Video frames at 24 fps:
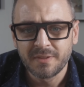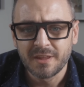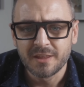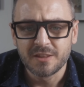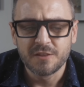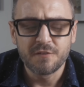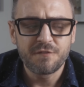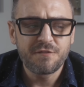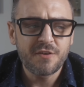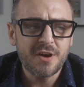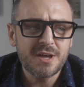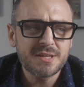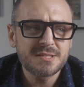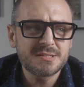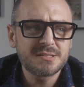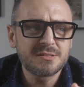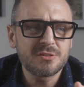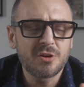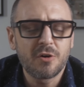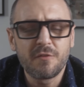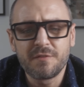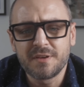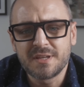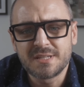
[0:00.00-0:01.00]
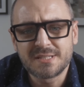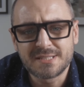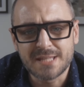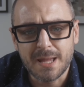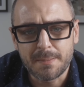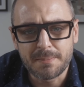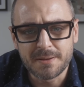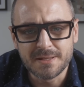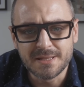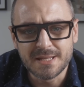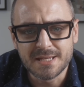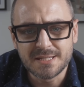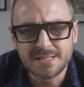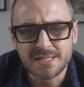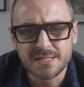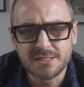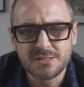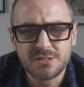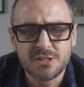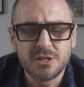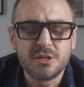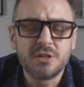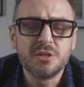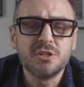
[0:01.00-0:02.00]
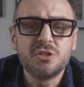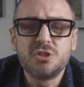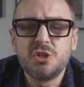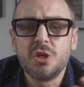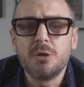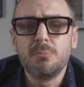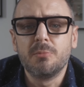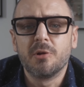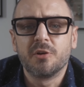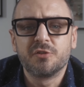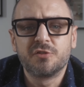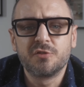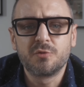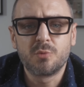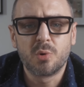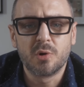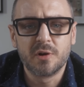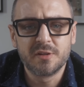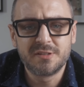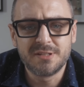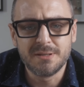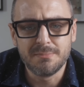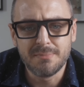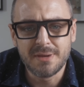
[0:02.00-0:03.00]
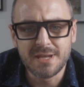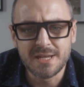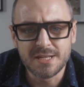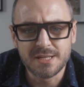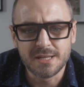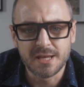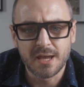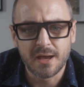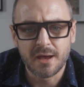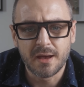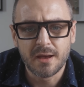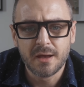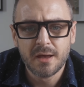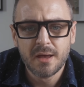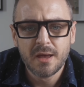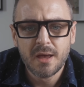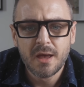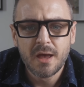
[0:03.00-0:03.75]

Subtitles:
The first obvious step in this is to consume lots of quality media